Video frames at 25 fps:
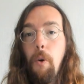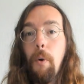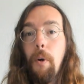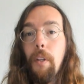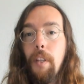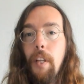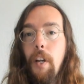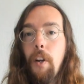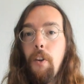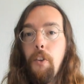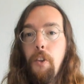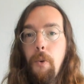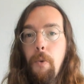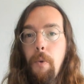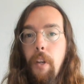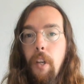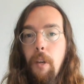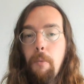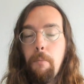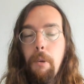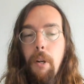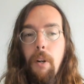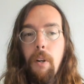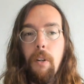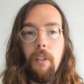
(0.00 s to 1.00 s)
what they're doing
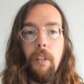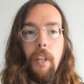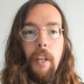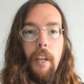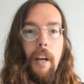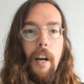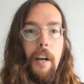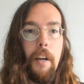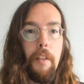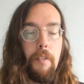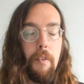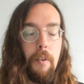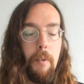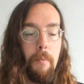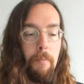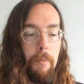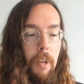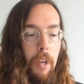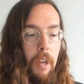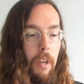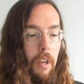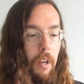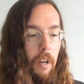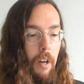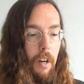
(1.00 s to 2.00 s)
apparently either,
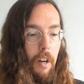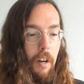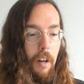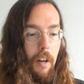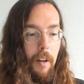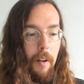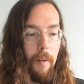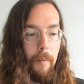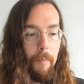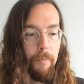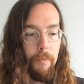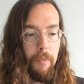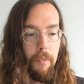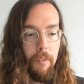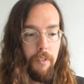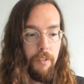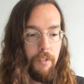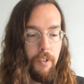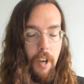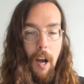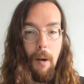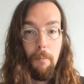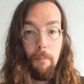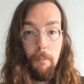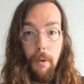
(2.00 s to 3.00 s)
um,
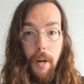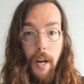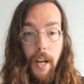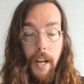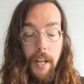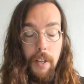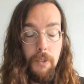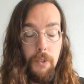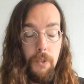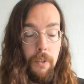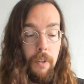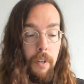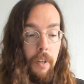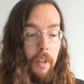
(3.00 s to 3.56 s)
top brass,